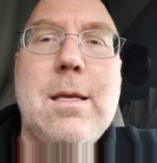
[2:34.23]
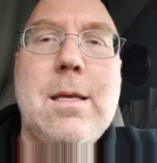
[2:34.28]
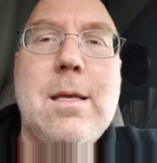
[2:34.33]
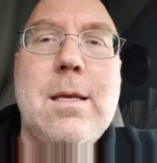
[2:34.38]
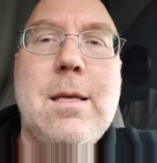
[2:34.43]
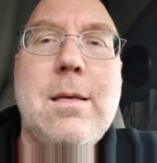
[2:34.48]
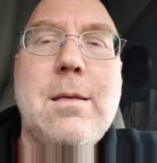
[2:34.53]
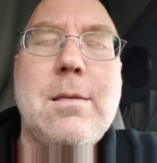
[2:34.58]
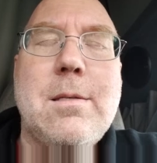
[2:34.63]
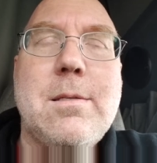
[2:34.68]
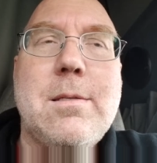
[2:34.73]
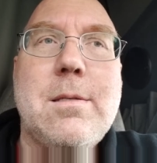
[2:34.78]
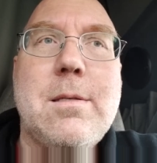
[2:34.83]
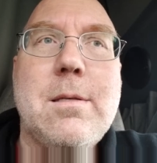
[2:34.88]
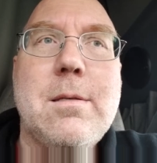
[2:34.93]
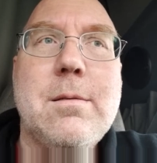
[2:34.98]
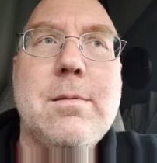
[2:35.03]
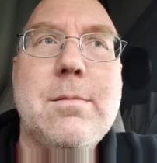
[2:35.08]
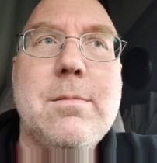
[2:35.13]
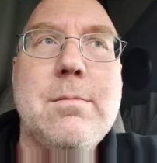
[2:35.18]
is
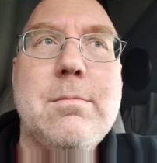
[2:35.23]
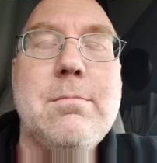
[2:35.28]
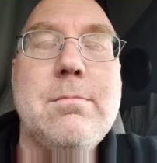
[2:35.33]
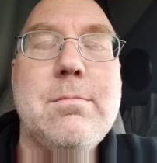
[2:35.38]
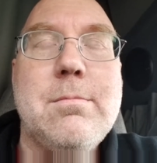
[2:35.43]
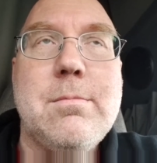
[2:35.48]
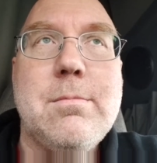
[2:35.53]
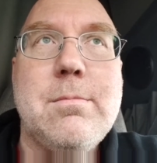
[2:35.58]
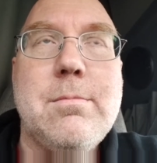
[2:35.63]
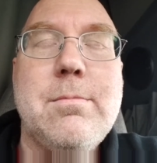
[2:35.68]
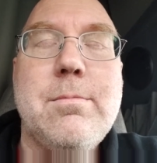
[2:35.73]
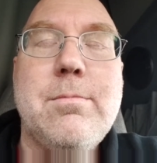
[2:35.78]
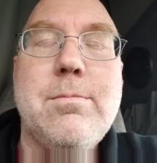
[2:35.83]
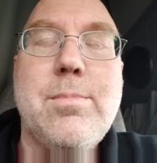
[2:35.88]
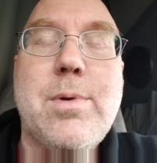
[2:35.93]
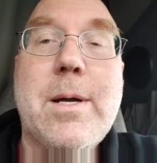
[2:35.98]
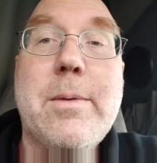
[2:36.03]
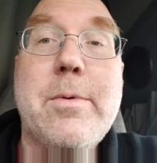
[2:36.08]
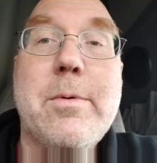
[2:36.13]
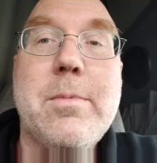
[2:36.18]

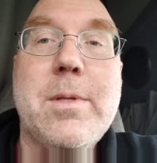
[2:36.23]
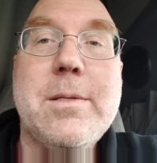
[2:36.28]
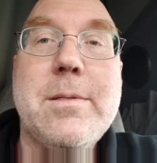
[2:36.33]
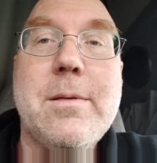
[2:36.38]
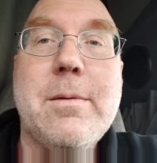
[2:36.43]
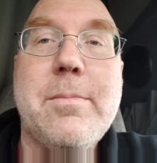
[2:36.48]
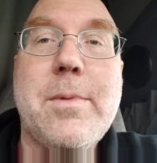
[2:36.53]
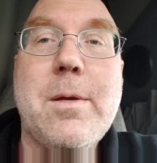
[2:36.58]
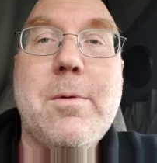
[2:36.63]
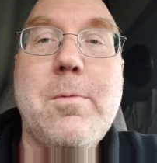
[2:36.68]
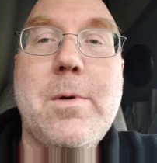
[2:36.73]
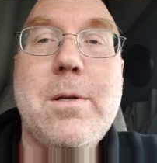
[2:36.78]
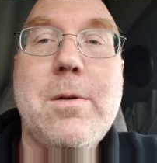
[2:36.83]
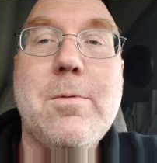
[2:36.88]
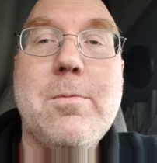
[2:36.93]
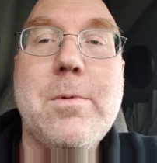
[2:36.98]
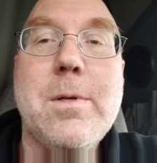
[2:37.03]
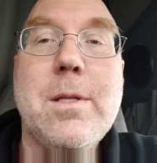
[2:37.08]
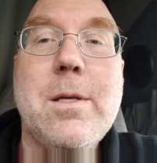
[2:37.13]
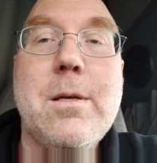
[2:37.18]
probably something we don't
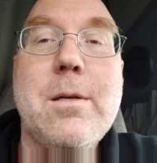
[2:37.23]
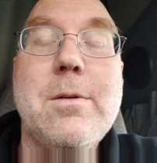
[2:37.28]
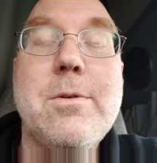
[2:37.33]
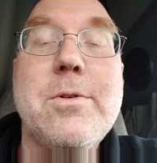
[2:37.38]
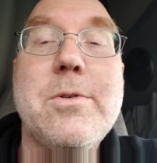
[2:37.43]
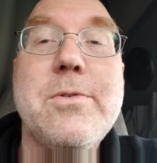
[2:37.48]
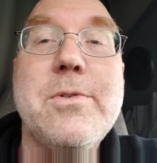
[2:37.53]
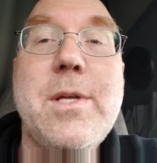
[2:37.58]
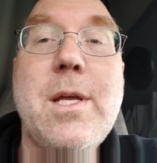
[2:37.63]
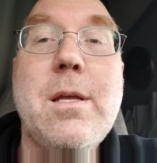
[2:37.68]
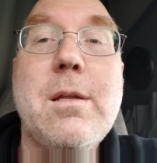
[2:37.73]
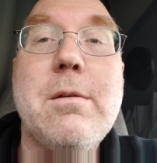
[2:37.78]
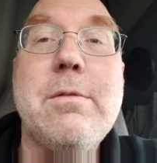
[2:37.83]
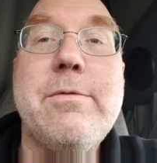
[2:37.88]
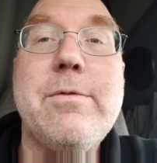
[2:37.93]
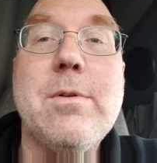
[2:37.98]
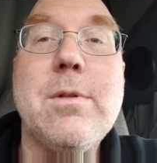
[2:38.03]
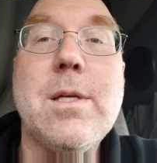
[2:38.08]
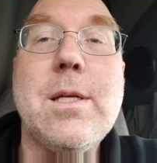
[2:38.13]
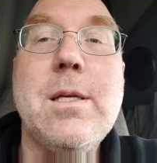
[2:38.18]
really understand
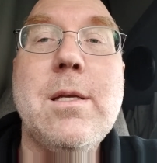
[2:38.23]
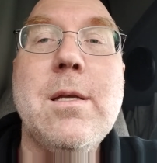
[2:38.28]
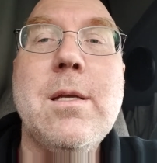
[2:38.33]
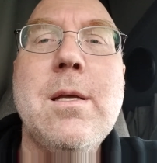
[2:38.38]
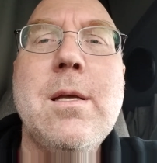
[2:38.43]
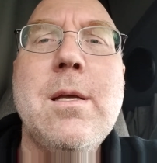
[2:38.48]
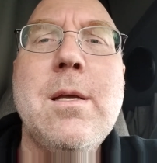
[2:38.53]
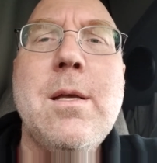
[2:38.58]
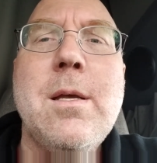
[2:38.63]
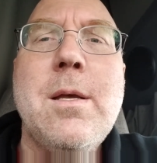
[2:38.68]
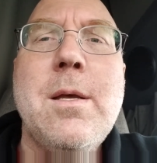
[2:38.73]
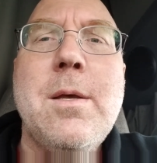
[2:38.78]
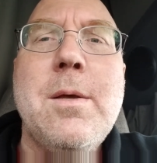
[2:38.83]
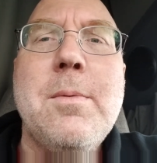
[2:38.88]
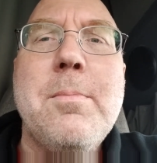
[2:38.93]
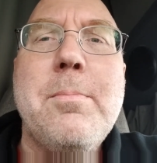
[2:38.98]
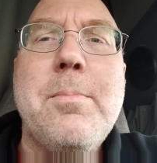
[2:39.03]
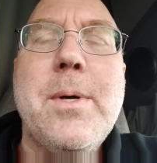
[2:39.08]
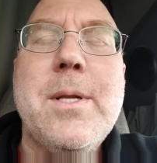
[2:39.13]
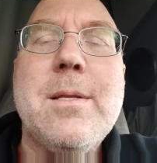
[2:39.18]
fully,
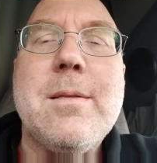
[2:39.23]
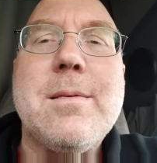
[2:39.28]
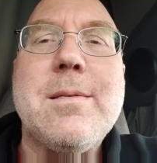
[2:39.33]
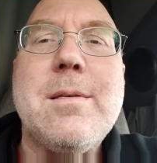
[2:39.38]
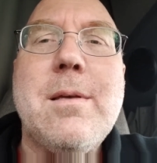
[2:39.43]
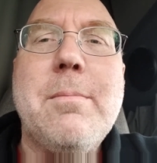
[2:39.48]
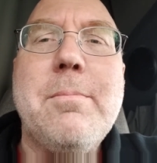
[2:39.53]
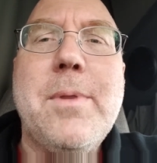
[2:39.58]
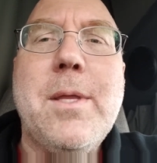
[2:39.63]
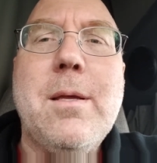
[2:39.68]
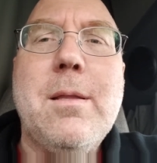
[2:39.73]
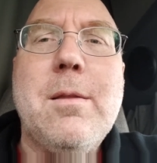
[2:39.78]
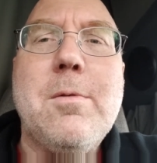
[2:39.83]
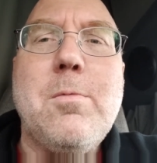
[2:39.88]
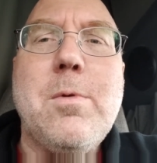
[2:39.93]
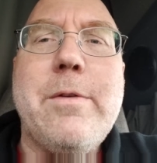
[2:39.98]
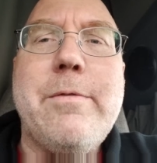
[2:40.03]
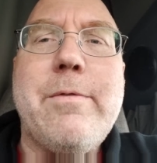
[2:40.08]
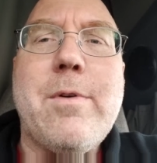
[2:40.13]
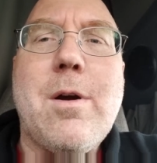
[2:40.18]
but it's something that
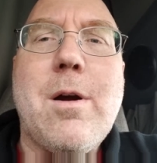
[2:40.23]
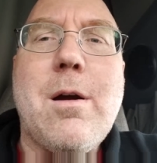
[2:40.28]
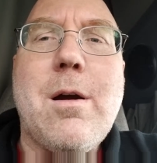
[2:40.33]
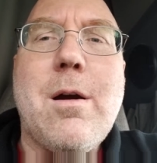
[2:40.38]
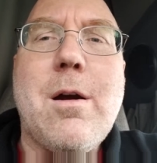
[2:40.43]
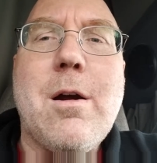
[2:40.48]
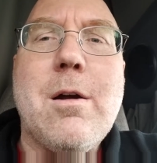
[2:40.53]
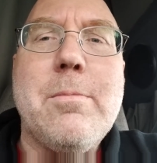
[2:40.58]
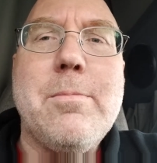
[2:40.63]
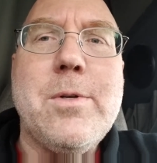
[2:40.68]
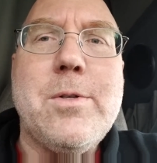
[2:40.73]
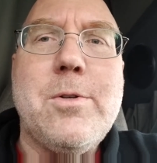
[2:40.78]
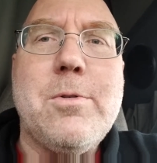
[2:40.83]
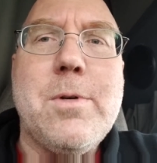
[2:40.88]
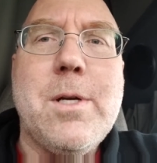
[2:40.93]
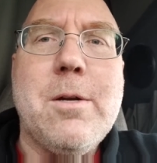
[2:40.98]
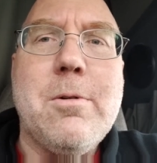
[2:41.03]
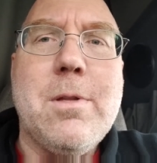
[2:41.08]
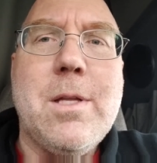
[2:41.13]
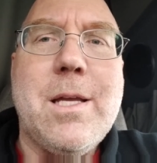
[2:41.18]
we've
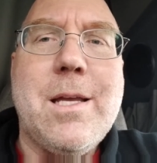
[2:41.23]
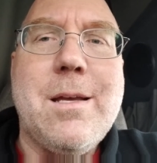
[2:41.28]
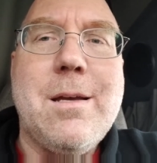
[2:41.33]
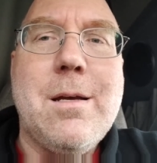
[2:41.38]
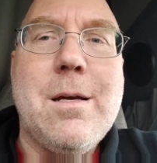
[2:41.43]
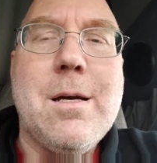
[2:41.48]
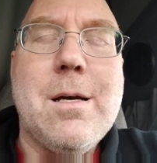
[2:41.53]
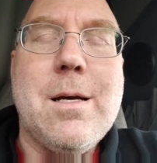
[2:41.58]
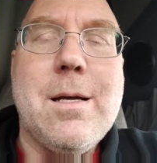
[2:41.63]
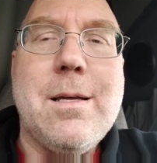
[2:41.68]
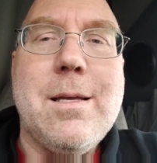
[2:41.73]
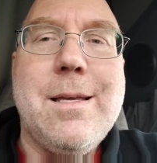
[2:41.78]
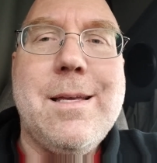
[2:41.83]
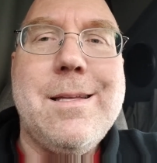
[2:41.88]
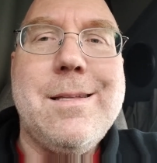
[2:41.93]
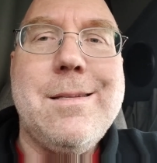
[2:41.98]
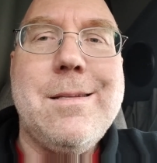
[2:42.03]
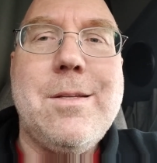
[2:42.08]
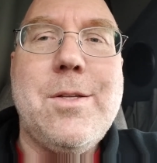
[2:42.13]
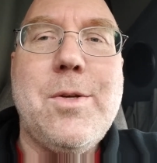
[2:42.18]
arbitrarily cut
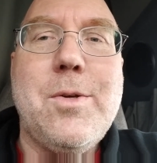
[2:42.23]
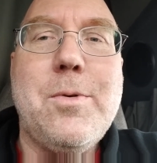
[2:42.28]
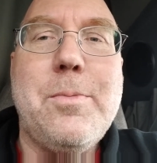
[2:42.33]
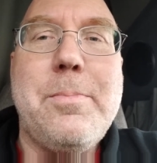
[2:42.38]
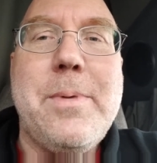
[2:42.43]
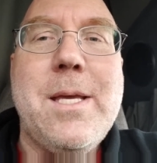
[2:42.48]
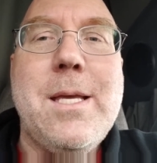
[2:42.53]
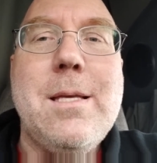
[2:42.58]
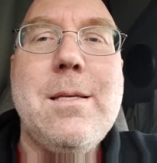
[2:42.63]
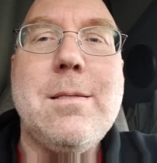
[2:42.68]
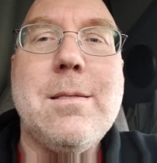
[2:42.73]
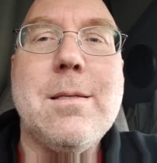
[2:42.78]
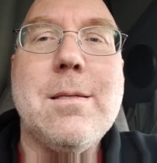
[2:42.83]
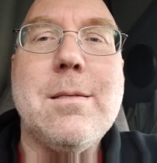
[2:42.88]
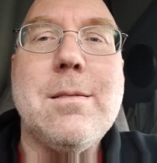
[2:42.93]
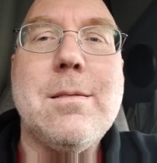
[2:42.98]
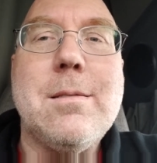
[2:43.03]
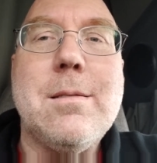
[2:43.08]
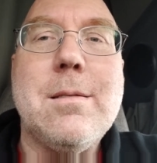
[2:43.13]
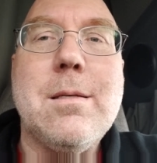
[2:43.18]
into
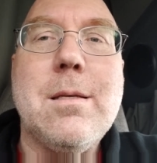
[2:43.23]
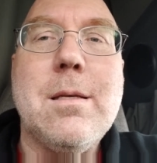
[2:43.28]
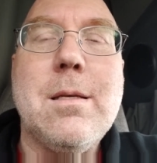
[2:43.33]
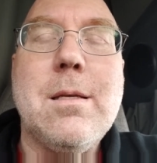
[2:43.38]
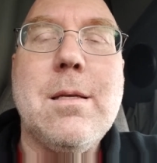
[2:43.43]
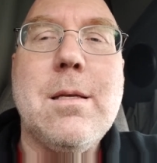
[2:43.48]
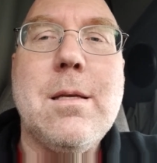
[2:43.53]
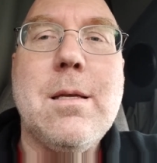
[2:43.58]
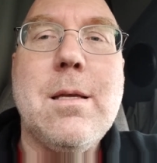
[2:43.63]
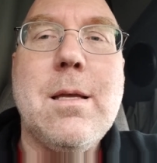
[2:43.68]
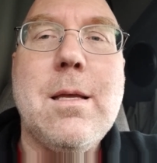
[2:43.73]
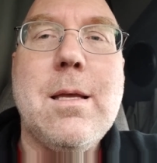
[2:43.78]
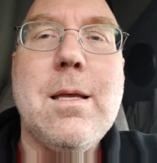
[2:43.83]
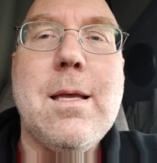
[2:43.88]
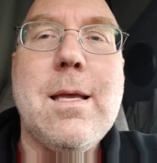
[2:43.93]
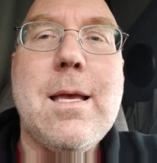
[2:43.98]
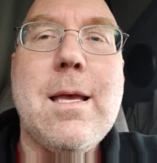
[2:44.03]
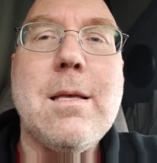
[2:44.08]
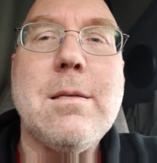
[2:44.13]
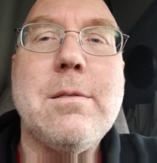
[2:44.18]
pieces
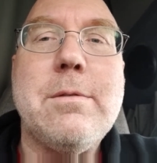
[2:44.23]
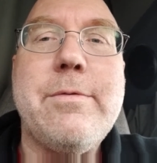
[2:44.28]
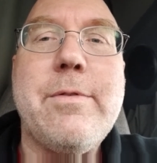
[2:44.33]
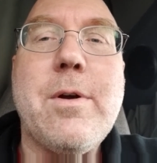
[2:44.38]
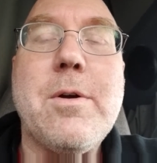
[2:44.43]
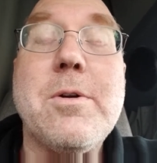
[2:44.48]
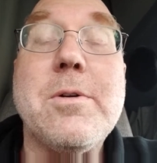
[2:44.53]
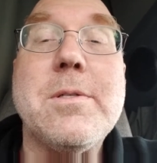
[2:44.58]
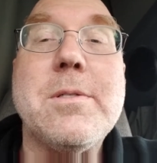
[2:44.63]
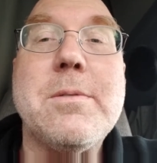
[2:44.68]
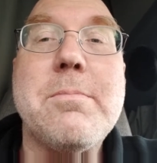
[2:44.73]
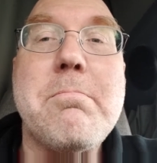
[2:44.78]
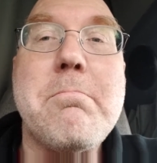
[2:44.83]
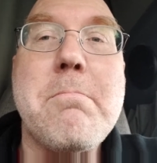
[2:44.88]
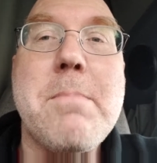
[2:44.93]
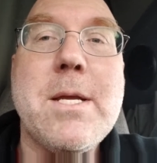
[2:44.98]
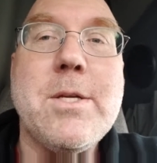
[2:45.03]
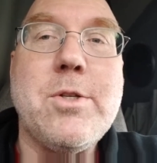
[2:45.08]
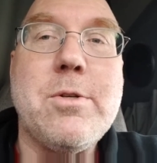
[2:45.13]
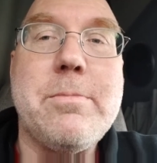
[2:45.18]
as far as
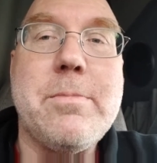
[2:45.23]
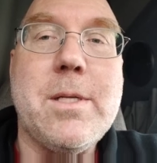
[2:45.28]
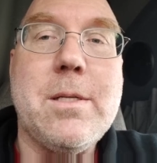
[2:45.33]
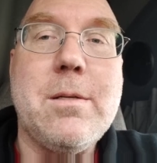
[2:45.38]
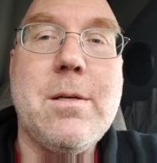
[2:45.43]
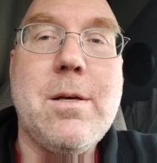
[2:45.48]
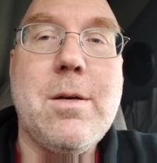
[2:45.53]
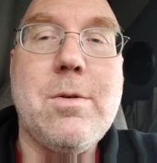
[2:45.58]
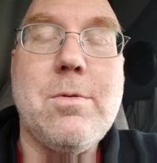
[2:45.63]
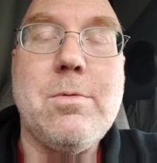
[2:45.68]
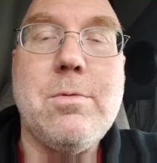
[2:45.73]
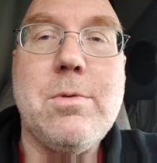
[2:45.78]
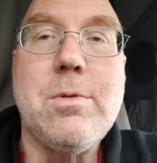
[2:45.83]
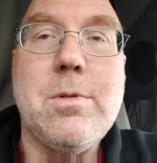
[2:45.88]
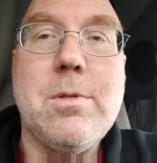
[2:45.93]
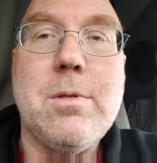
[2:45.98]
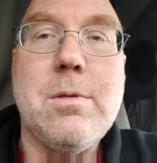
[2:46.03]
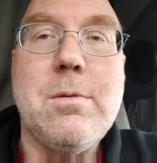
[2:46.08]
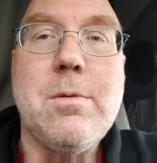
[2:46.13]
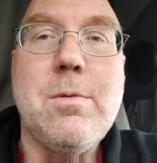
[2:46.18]
measurement goes.